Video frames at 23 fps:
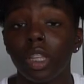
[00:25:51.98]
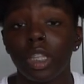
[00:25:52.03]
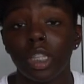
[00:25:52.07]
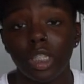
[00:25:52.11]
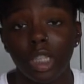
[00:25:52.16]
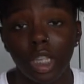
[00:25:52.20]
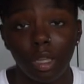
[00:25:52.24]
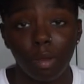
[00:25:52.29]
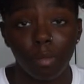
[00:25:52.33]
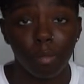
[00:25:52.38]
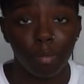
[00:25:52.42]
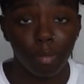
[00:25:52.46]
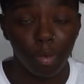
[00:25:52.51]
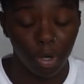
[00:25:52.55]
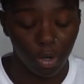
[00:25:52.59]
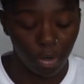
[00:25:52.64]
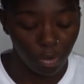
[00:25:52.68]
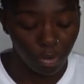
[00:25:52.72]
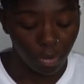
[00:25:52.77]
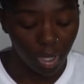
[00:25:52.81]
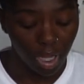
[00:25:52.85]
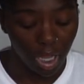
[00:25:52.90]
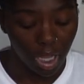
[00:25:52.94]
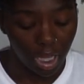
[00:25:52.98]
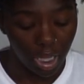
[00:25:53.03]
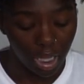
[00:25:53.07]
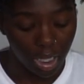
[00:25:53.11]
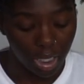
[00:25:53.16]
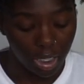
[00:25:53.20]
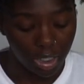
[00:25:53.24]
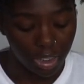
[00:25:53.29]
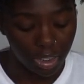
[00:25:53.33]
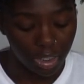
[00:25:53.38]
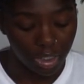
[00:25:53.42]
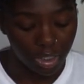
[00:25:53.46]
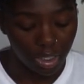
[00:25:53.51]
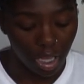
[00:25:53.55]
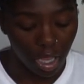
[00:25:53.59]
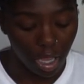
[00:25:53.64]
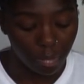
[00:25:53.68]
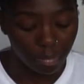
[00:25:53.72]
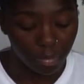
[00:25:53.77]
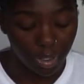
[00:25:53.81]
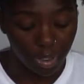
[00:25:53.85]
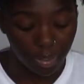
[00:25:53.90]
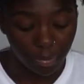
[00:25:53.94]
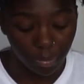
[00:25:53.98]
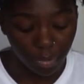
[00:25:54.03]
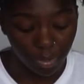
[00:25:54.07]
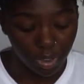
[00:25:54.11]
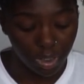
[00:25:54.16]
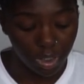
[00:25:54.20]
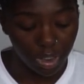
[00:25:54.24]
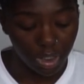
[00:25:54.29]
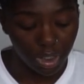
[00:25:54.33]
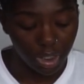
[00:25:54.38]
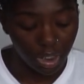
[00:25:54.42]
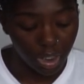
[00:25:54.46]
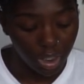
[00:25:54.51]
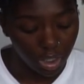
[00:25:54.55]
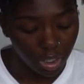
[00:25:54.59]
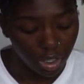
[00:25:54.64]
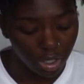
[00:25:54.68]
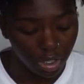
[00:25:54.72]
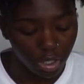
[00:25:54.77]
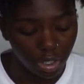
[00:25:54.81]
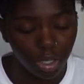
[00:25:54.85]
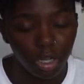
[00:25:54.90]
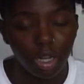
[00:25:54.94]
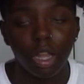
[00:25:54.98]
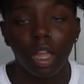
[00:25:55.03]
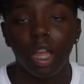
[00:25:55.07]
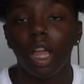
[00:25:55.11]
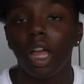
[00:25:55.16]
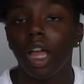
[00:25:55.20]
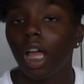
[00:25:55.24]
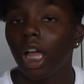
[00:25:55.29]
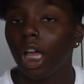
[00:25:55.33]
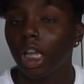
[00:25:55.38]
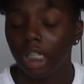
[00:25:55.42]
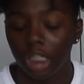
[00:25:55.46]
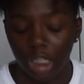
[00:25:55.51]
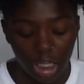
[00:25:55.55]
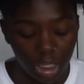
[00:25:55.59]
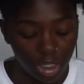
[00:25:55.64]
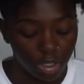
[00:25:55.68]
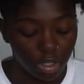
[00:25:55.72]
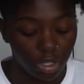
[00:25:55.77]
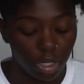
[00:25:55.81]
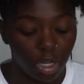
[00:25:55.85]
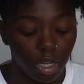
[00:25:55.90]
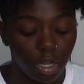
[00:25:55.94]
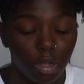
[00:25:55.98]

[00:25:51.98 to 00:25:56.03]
the same boat as this person here, again,